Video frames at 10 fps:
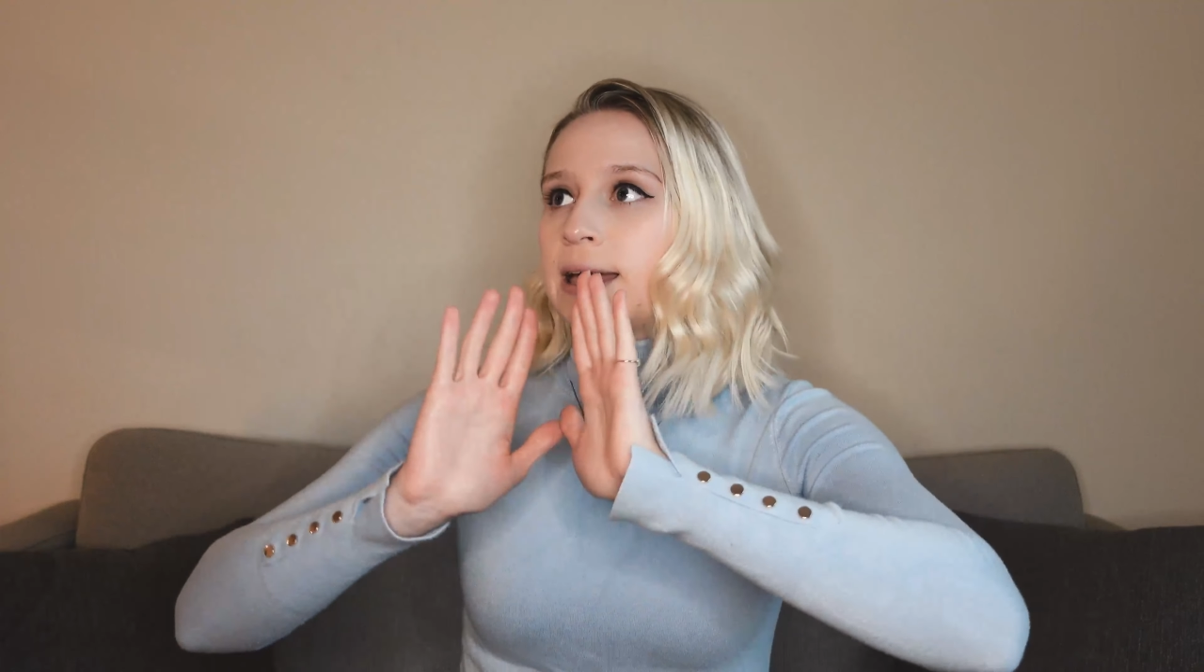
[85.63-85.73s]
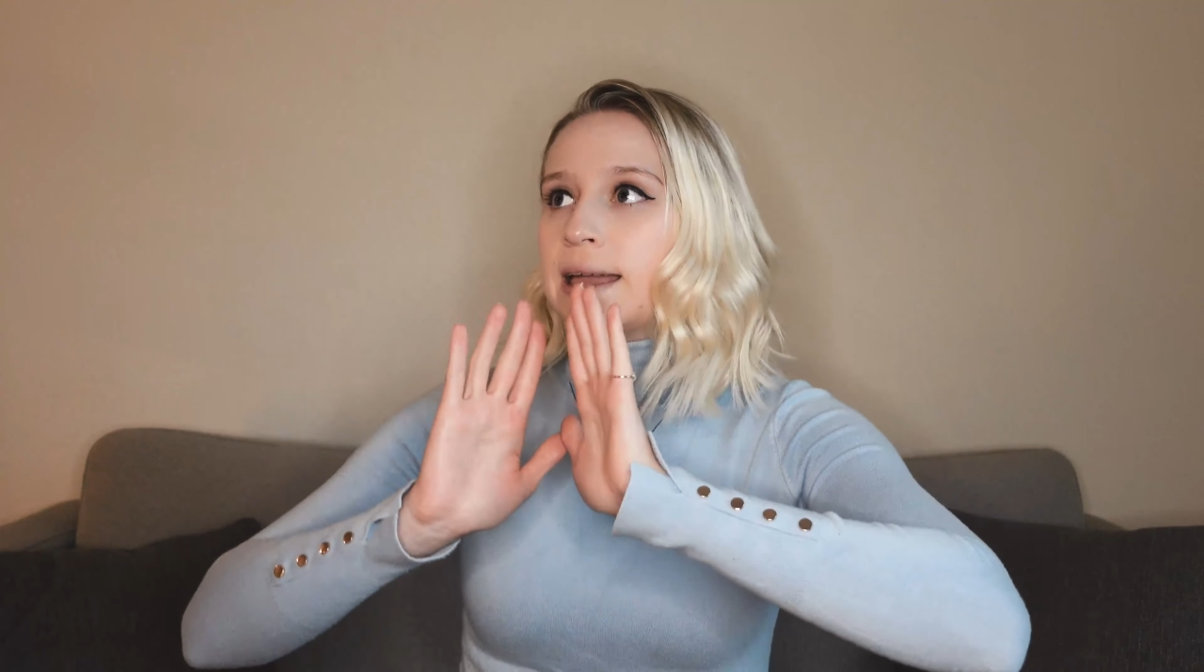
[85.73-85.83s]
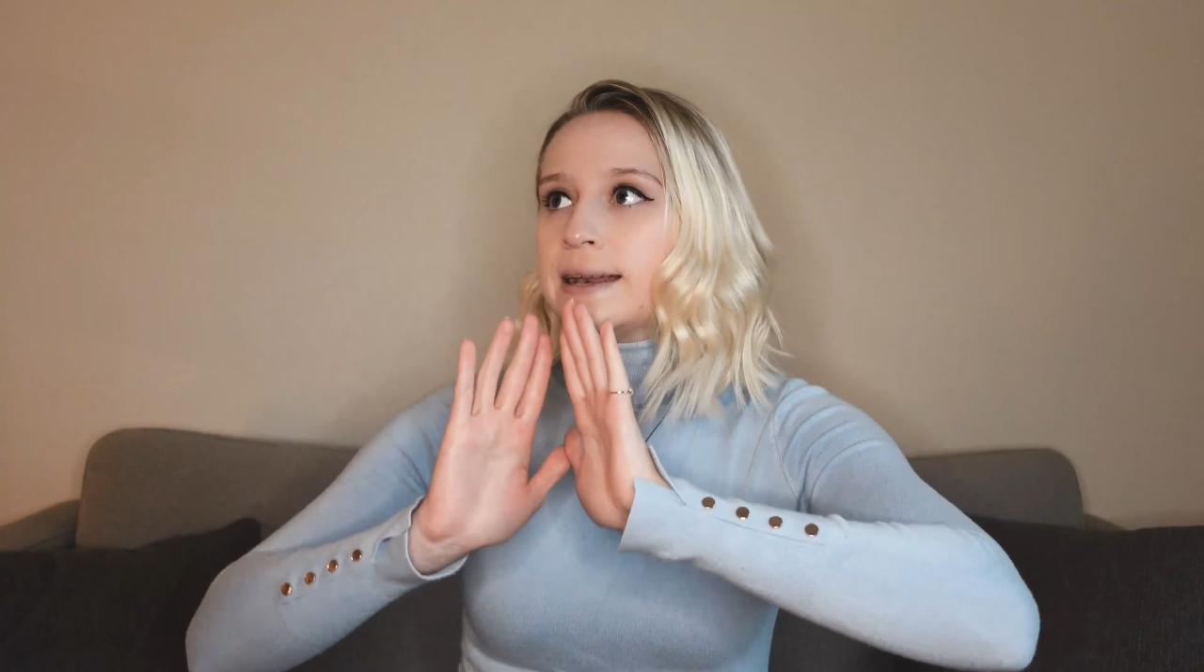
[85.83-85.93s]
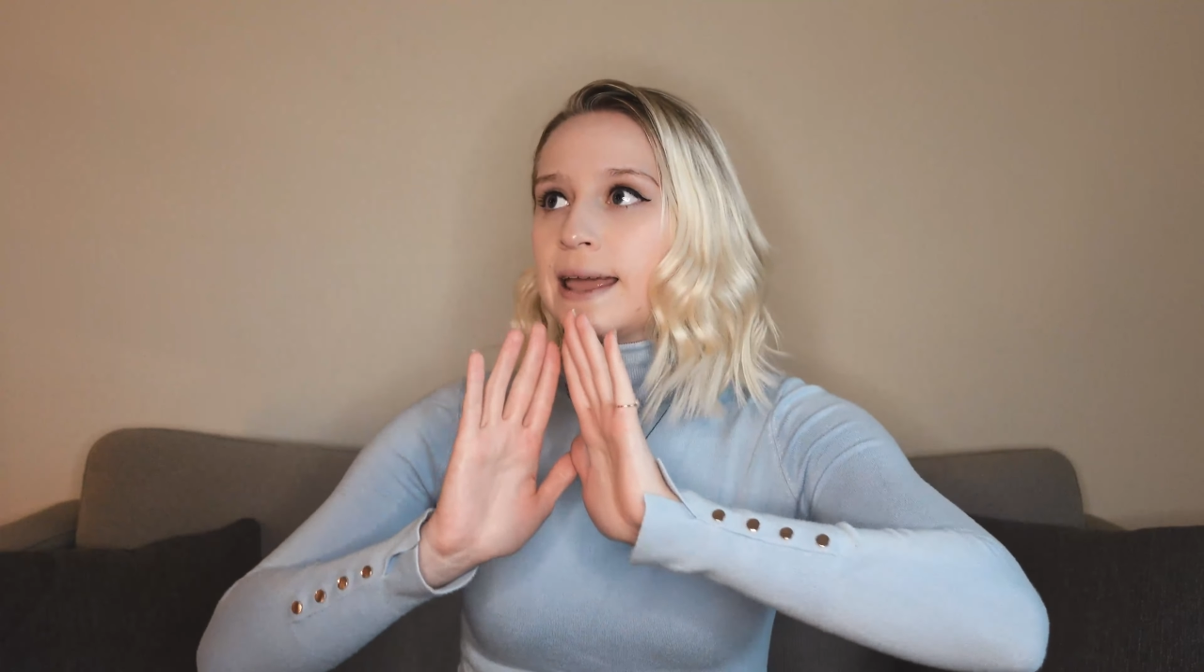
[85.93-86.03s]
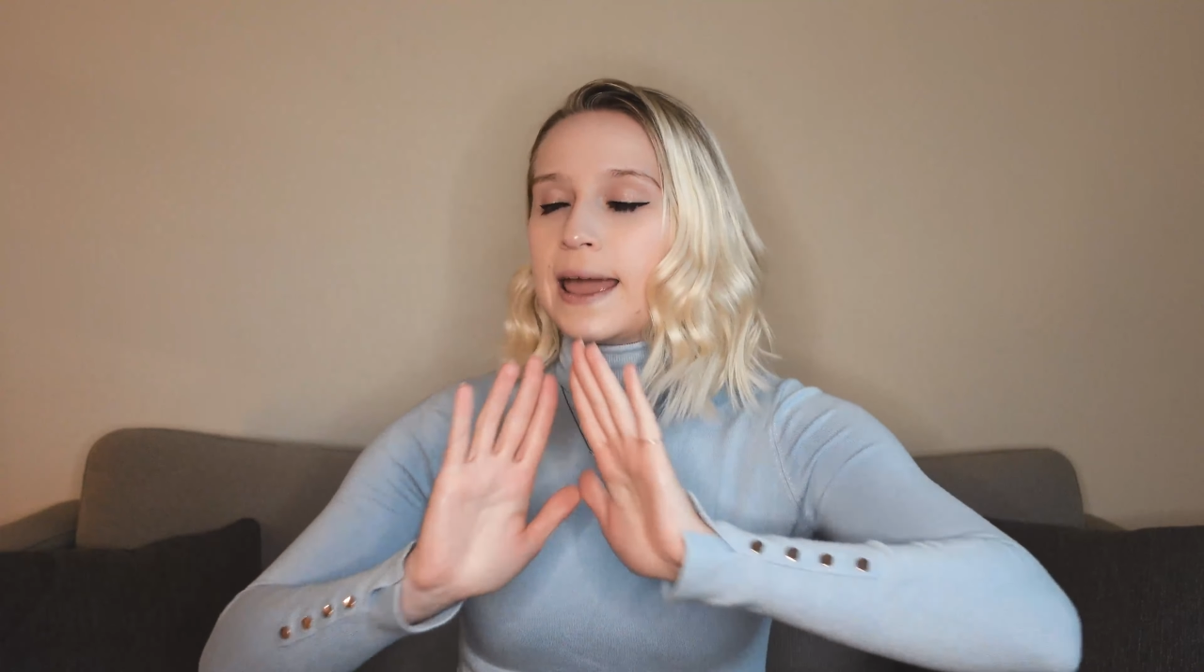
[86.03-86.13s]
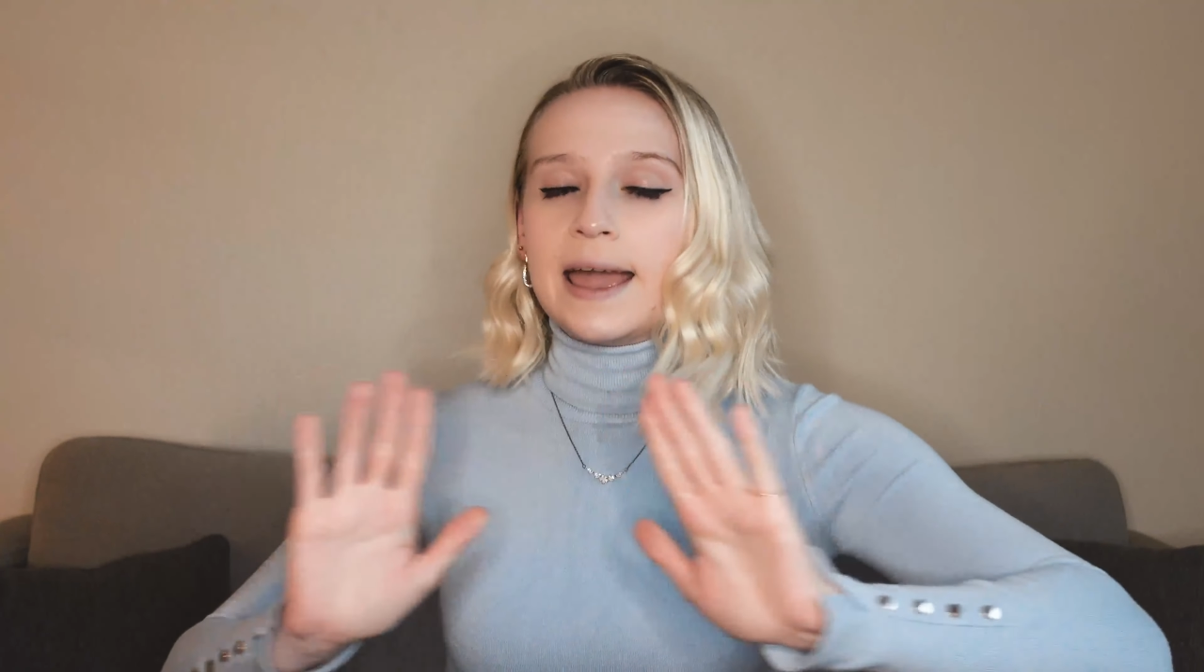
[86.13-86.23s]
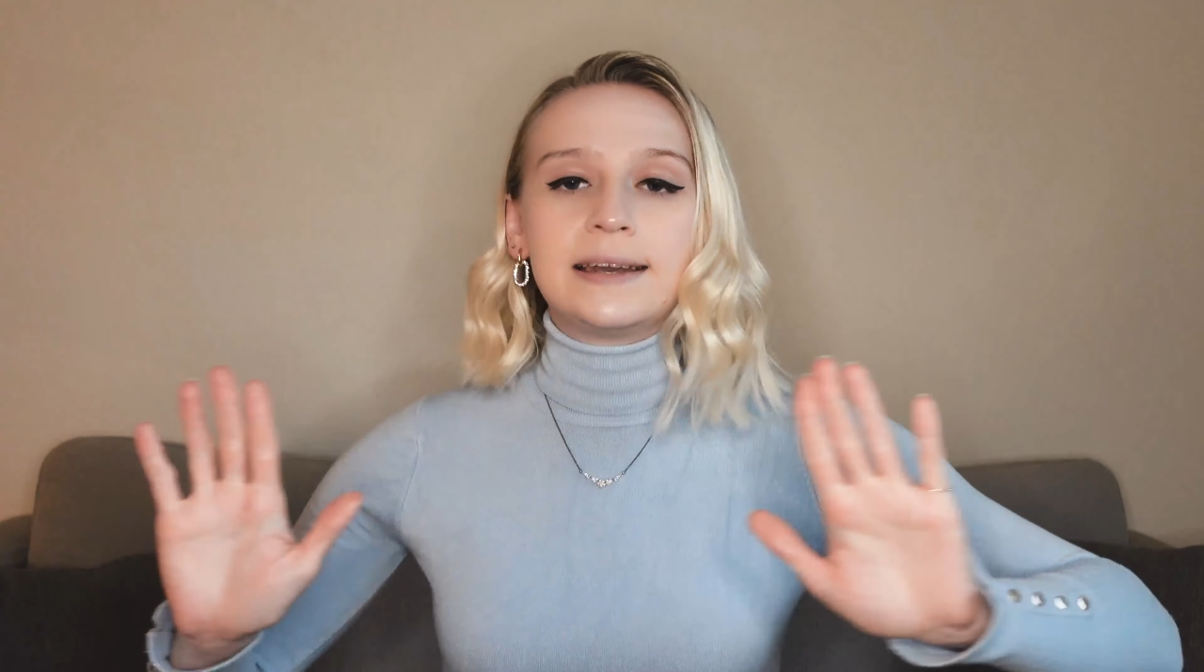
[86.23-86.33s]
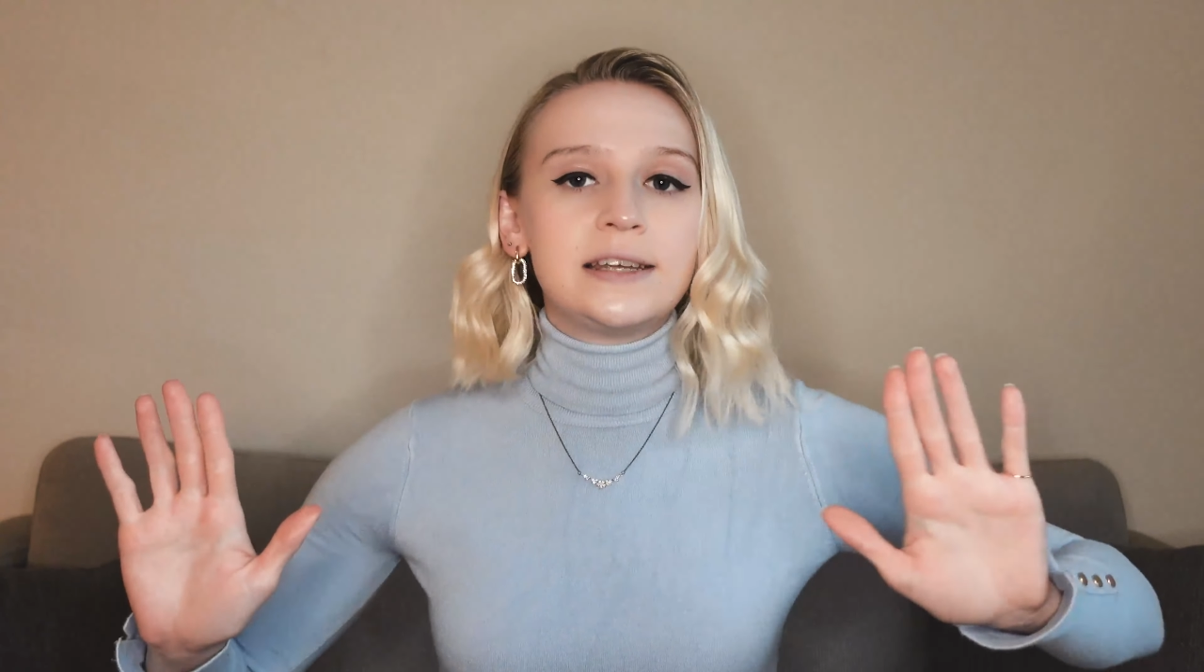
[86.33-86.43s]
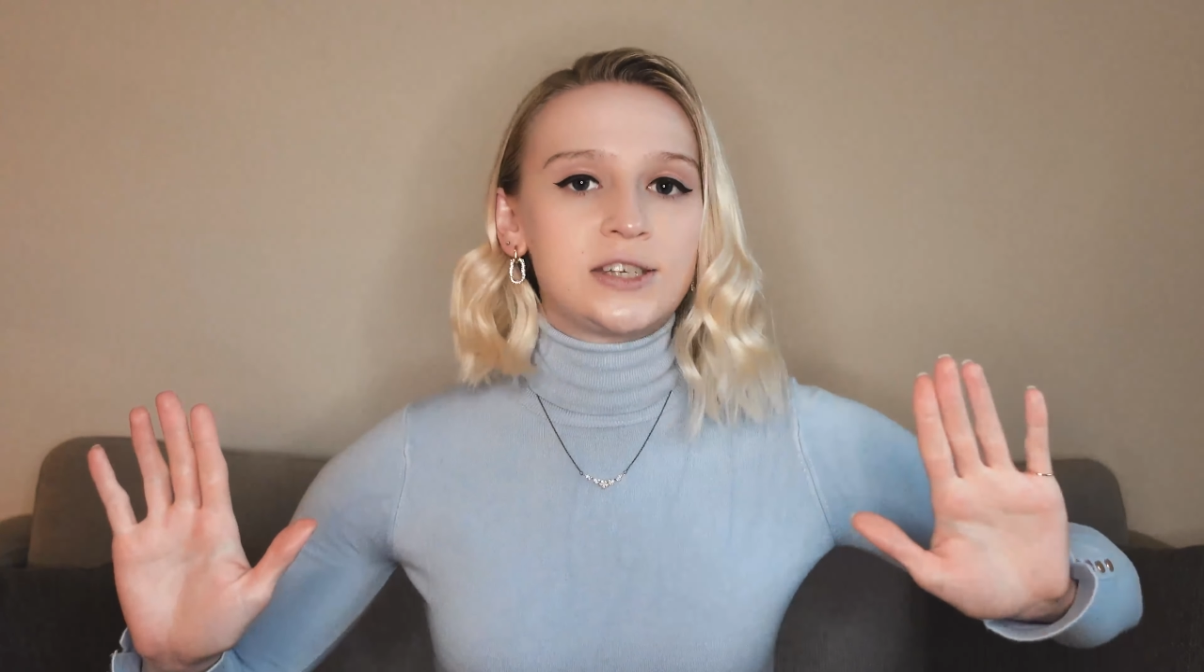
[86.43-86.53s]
in any